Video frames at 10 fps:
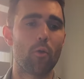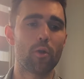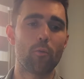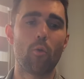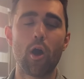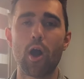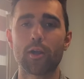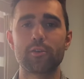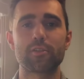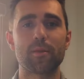go on a
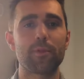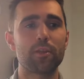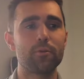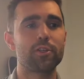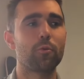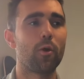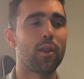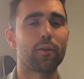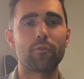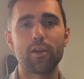walk, do something you enjoy,
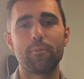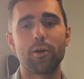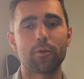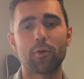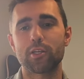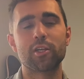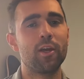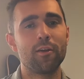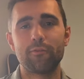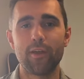like read a book, watch
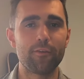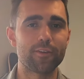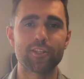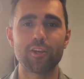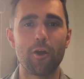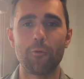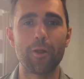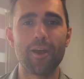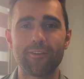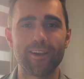favorite show,
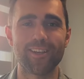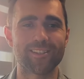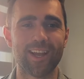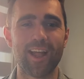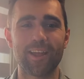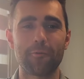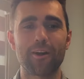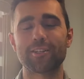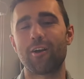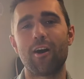whatever it is. Like I like watching